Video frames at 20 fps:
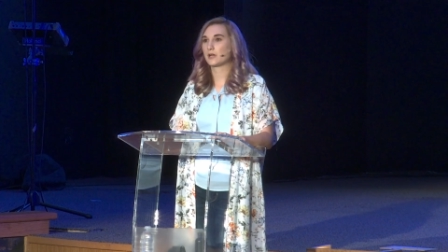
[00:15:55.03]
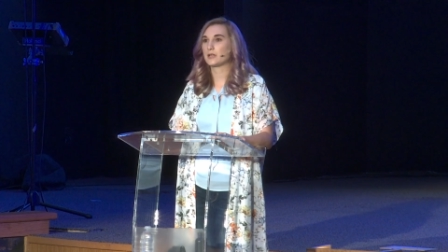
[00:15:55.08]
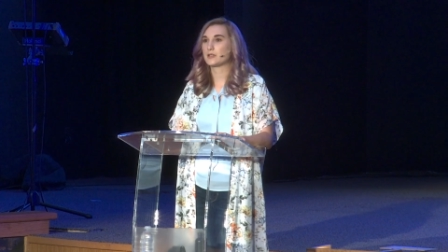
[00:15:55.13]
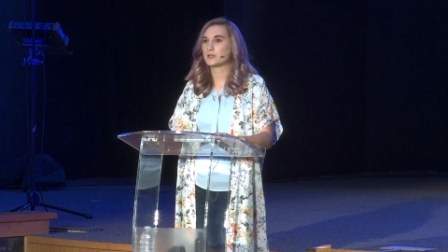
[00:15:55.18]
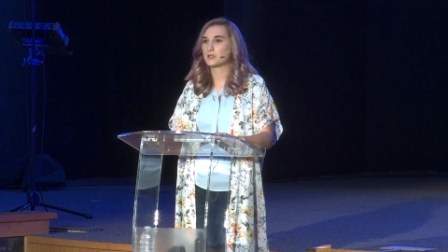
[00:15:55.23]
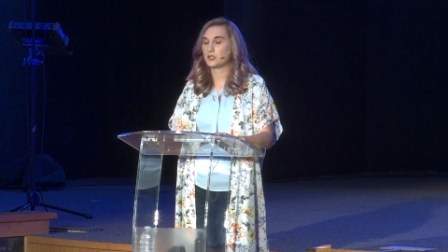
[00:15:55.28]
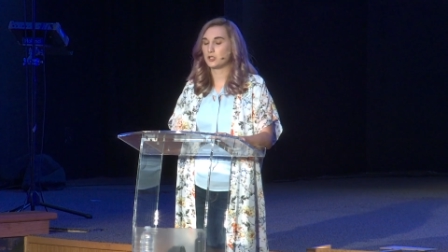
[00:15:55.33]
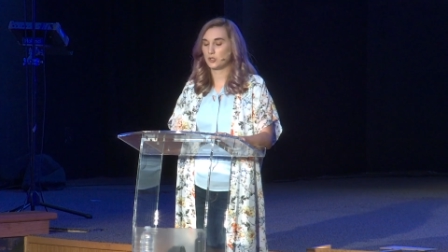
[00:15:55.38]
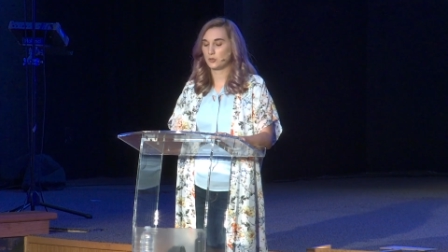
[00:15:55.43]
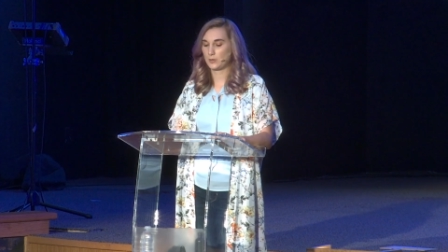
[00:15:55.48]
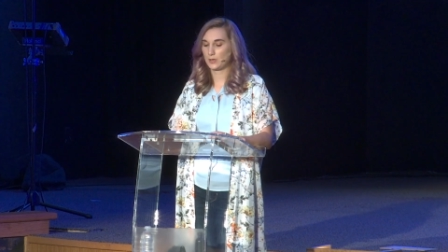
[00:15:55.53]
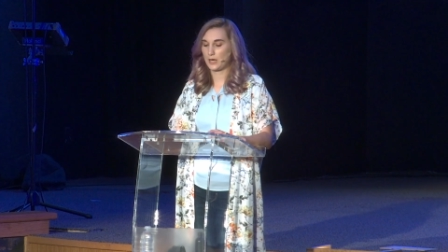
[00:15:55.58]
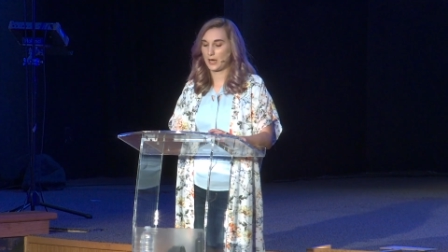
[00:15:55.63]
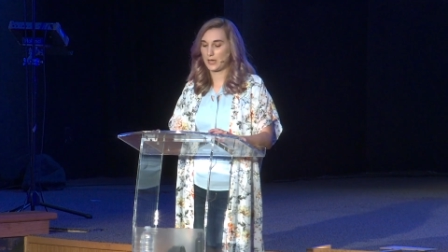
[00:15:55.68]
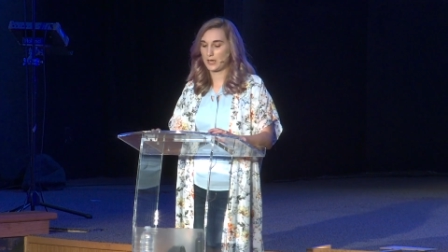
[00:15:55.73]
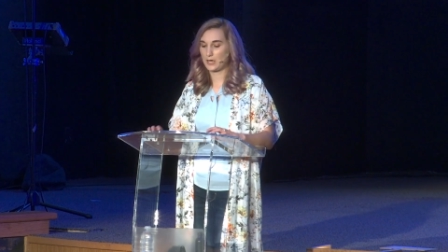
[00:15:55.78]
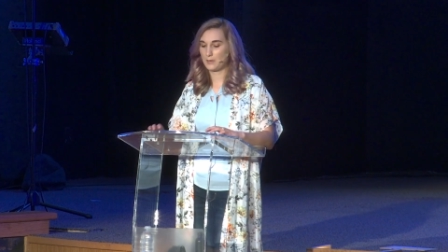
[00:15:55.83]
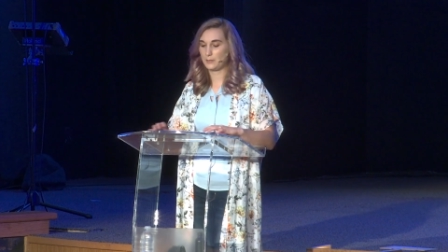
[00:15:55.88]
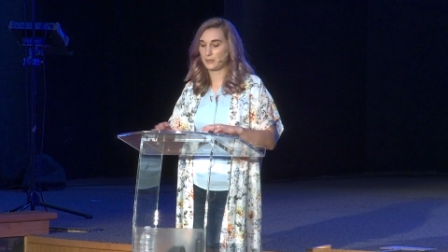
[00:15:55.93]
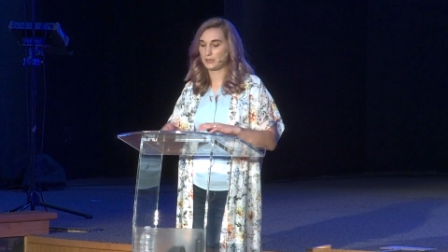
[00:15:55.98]
friends knew what
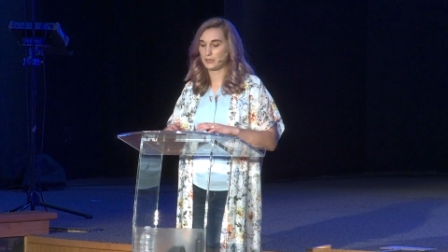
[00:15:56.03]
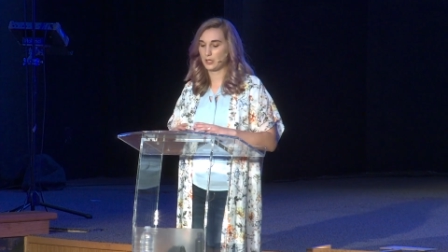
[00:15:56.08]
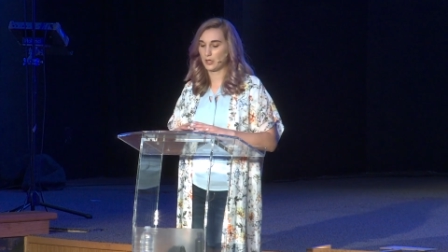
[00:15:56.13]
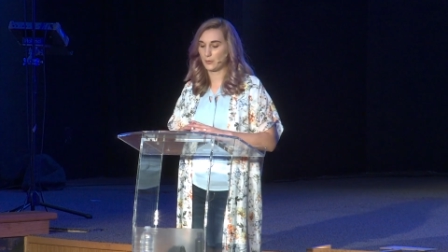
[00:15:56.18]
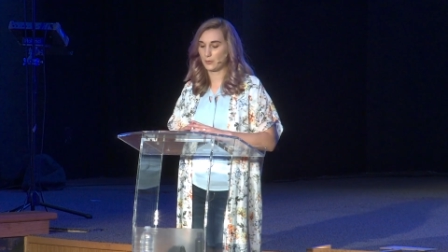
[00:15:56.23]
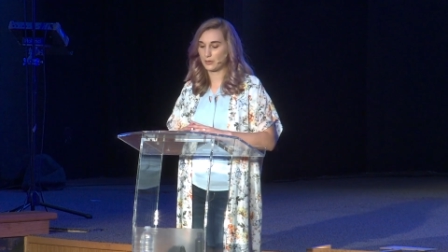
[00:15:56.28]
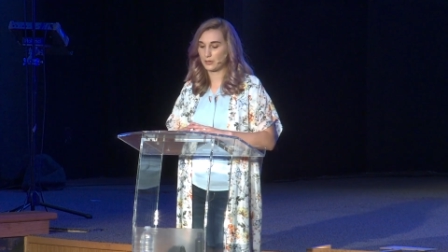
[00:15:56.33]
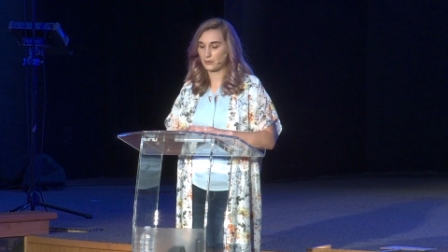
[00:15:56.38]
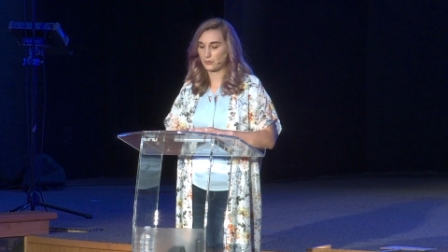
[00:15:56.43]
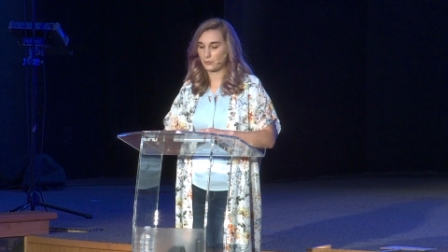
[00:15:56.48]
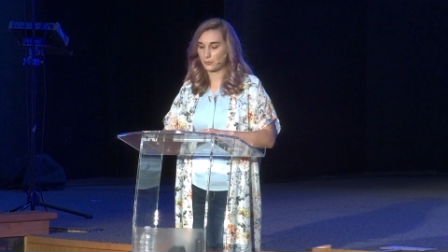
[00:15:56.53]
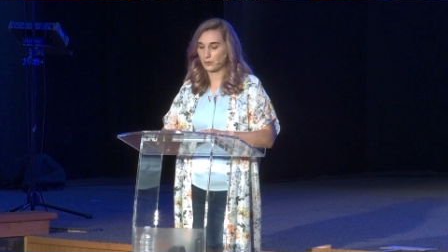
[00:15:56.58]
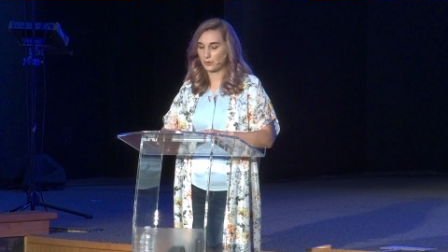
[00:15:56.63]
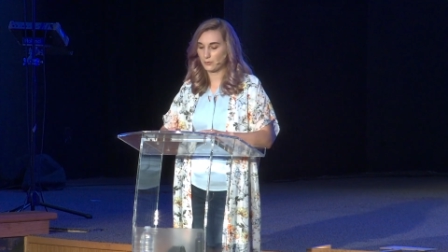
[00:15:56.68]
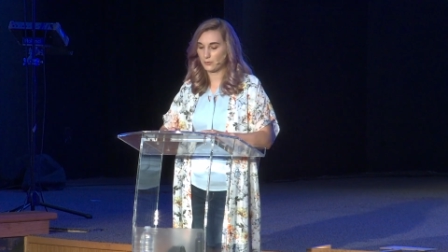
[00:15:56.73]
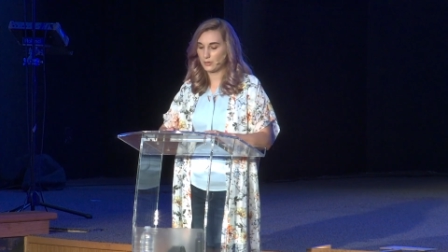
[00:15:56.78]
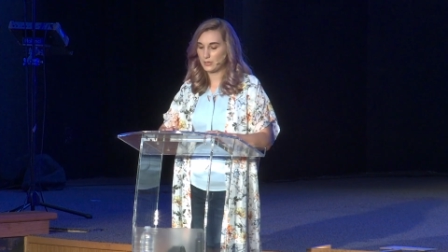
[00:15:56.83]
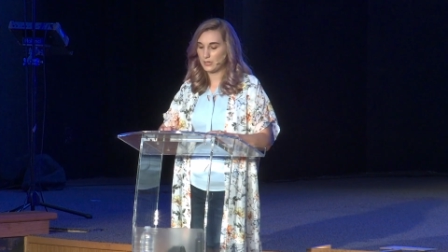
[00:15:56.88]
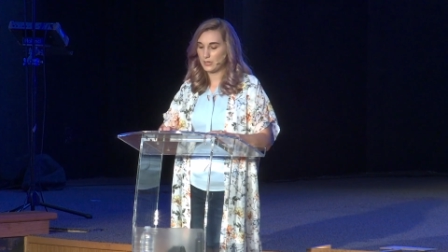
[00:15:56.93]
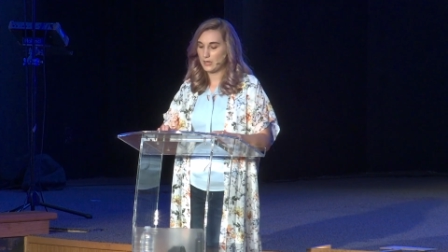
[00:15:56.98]
I had been going
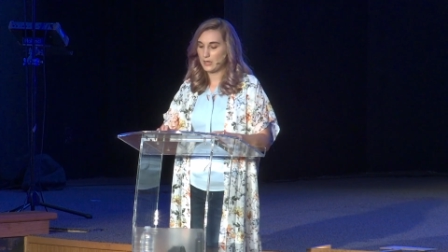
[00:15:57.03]
through,